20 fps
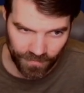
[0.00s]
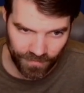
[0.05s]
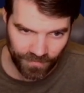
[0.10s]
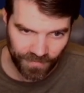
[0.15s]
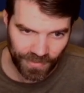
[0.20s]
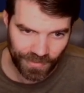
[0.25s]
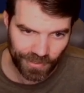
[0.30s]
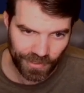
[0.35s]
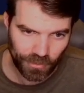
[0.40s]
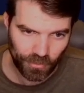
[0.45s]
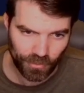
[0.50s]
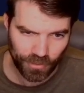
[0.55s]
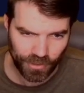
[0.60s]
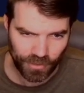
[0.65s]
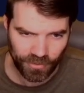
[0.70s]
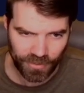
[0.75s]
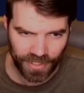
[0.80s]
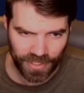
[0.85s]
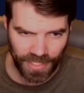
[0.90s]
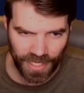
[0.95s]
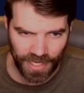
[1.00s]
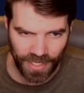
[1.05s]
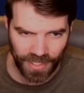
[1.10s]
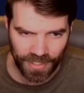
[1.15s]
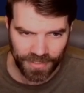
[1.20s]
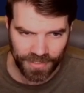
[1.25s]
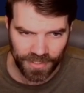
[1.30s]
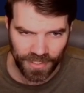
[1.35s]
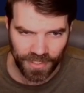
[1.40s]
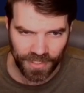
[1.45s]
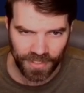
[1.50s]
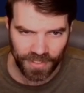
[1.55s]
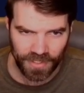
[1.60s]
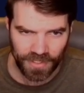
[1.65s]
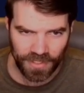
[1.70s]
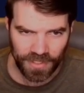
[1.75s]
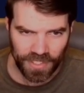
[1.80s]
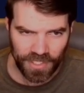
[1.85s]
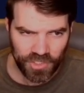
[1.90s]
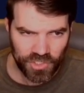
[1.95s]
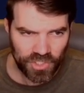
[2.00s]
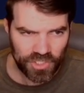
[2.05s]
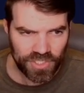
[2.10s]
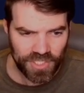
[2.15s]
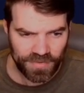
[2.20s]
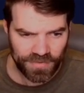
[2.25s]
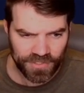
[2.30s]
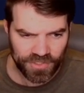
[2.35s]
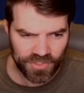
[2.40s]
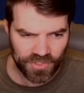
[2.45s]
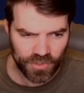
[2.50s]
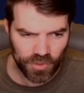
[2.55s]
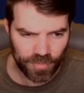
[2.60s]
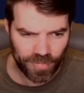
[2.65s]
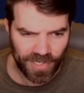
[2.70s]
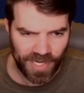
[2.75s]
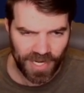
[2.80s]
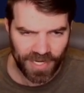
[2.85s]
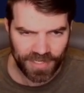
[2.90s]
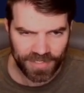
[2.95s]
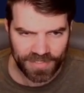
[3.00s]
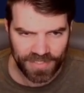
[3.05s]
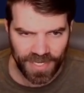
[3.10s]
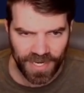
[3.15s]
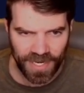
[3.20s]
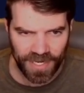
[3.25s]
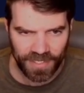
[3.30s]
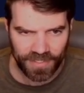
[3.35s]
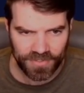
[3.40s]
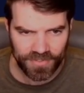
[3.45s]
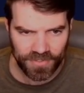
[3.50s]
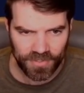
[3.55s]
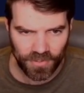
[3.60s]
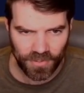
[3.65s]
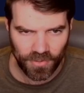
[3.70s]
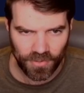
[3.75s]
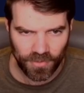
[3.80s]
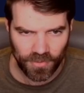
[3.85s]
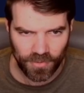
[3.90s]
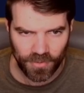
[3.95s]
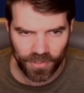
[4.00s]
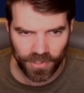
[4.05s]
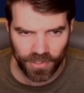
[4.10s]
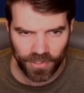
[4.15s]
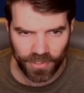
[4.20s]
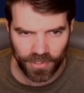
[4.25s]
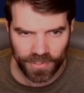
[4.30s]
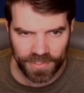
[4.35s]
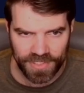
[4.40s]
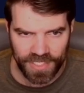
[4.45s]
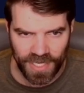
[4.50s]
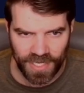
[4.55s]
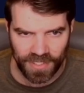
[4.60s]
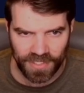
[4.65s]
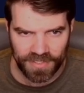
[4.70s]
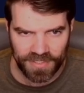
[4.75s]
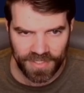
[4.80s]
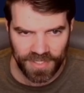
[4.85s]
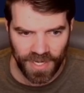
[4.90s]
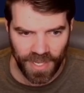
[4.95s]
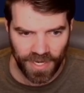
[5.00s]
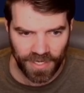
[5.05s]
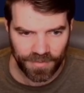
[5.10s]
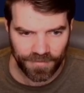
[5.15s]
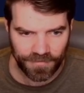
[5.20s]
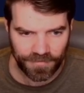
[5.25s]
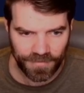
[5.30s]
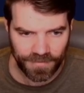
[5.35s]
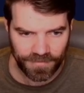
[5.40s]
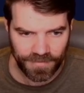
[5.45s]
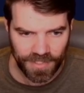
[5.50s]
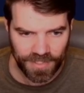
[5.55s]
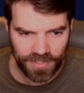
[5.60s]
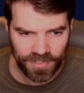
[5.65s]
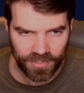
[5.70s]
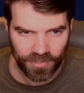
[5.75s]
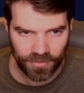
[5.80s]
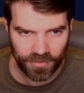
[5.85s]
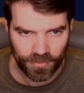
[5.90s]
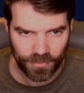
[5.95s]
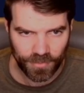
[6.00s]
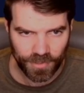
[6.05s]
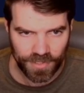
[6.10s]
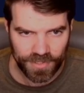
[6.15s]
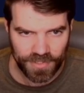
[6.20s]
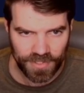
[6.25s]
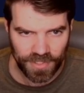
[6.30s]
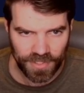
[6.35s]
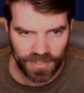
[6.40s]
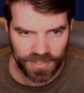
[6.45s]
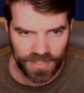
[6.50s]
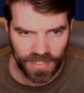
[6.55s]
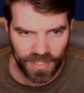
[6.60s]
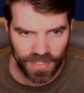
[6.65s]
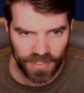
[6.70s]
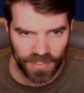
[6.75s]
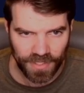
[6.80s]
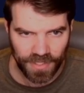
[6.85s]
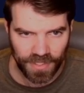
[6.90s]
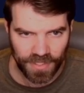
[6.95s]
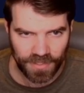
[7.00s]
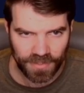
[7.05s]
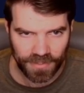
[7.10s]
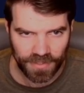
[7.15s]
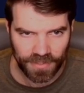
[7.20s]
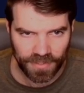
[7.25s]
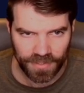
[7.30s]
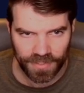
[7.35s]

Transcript: Very cool unit. And she doesn't have a super high attack, so her attack is 952. What is the attack on?